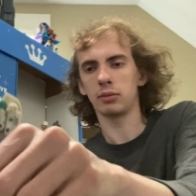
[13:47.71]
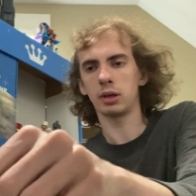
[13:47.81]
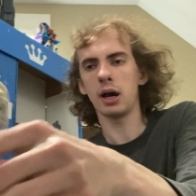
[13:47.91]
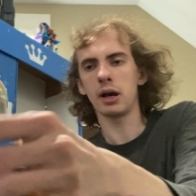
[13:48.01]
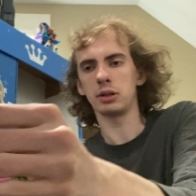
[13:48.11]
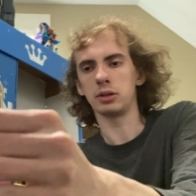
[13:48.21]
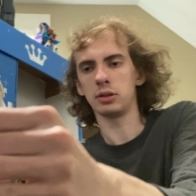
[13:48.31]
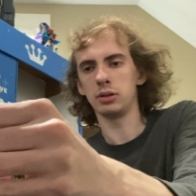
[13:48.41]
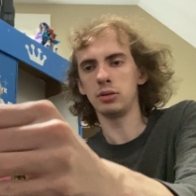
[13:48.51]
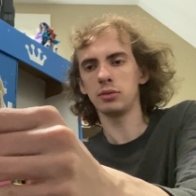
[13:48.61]
Gosh,
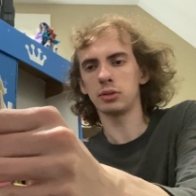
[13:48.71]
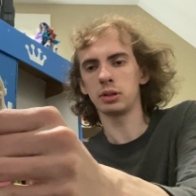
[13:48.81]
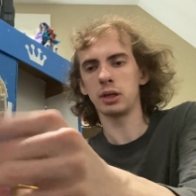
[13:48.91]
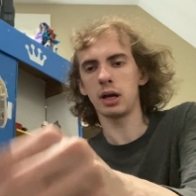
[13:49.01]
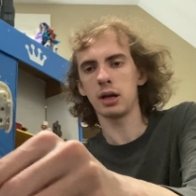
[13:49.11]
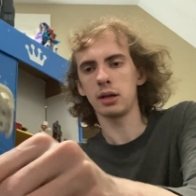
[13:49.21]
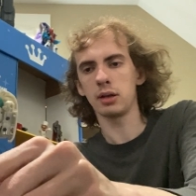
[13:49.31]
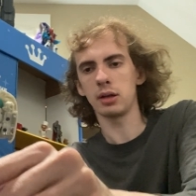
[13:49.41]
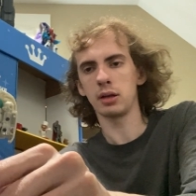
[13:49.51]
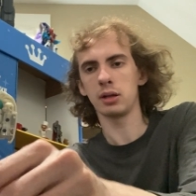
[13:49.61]
you are not
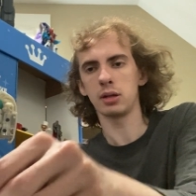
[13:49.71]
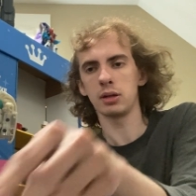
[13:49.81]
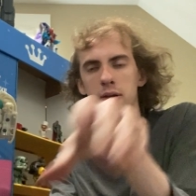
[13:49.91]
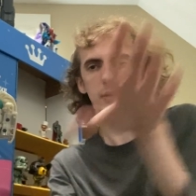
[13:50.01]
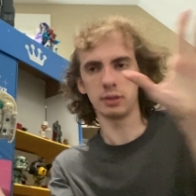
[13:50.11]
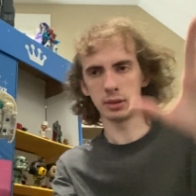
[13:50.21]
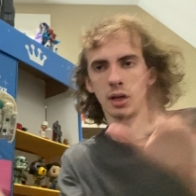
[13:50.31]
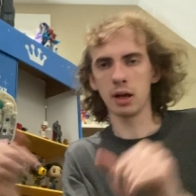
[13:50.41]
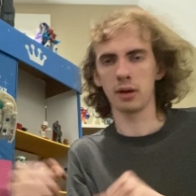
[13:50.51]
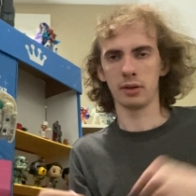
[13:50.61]

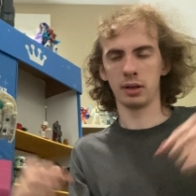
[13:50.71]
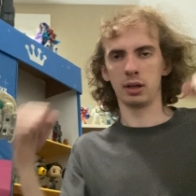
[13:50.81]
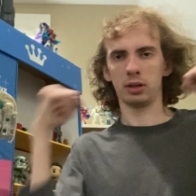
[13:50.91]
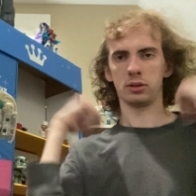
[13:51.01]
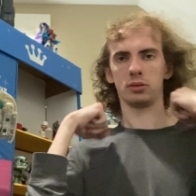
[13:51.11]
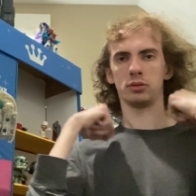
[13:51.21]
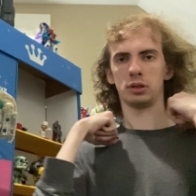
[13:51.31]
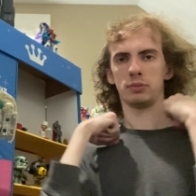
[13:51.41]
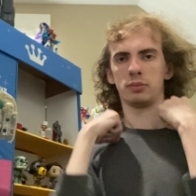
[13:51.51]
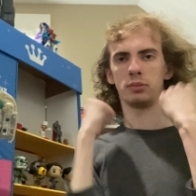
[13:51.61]
there. So it's...